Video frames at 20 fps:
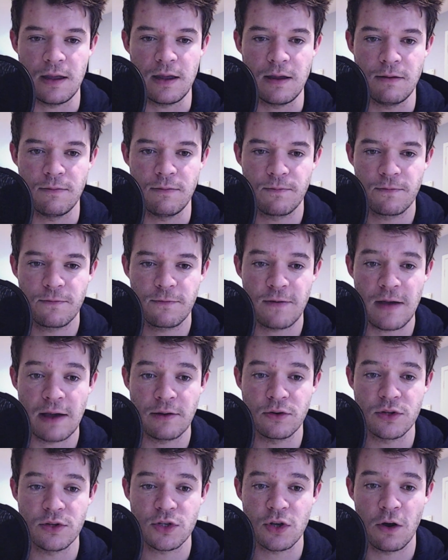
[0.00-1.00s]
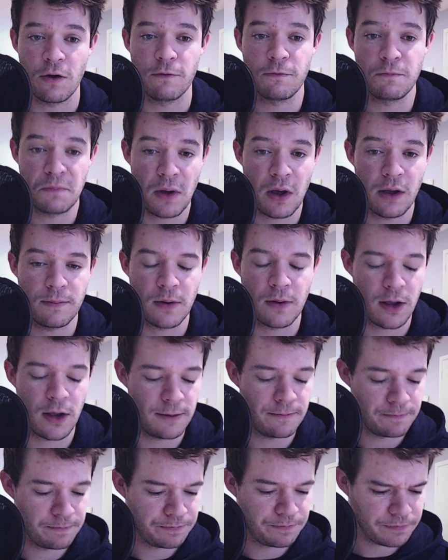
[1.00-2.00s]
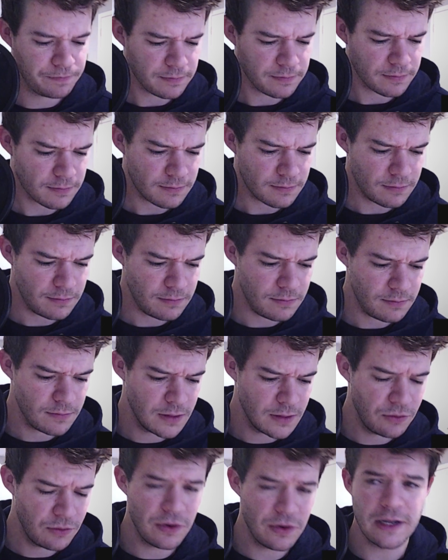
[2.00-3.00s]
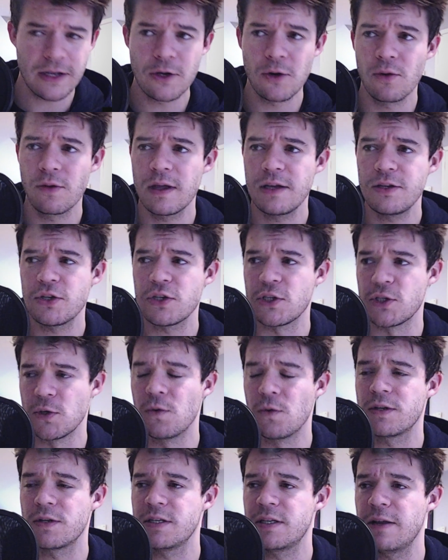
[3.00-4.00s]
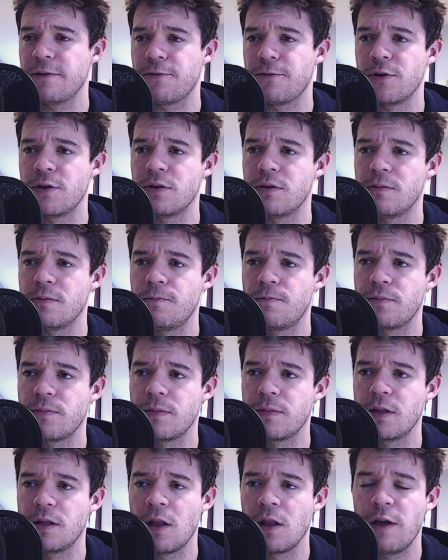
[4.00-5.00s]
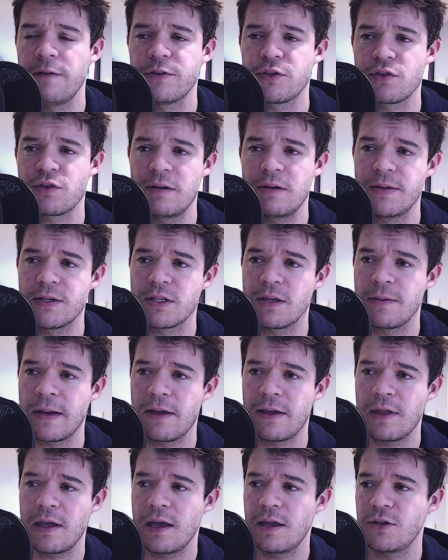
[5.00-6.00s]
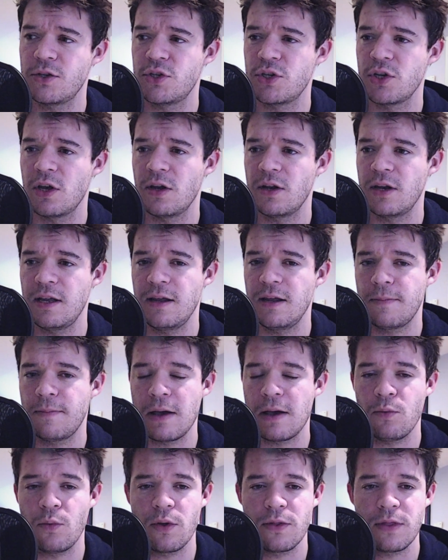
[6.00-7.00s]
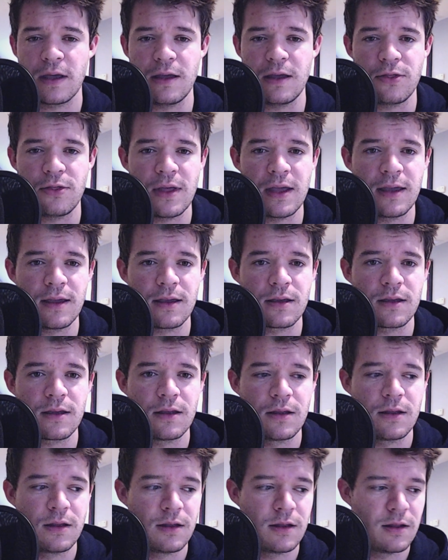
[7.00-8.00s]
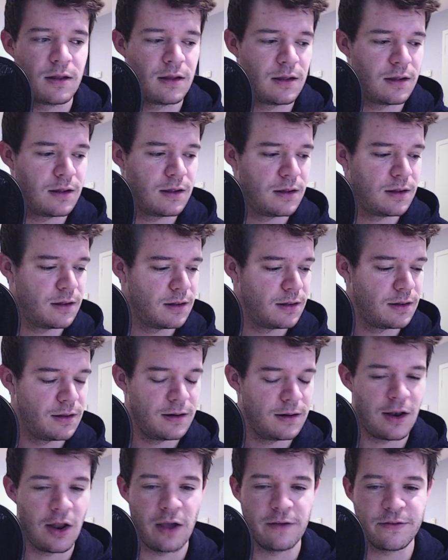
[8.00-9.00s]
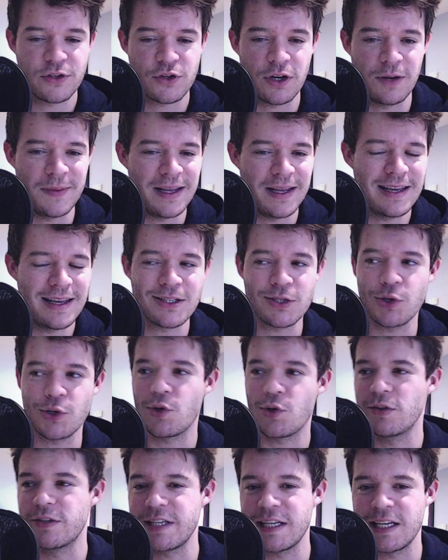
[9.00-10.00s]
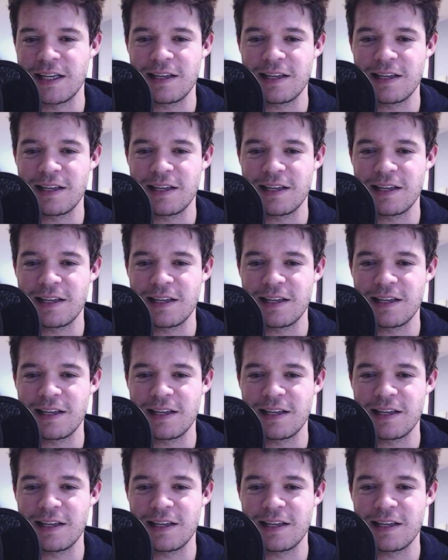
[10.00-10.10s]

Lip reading: the founders of Pipeline. Really cool. They just talk to different live streamers about their journey, about what they think live streaming is or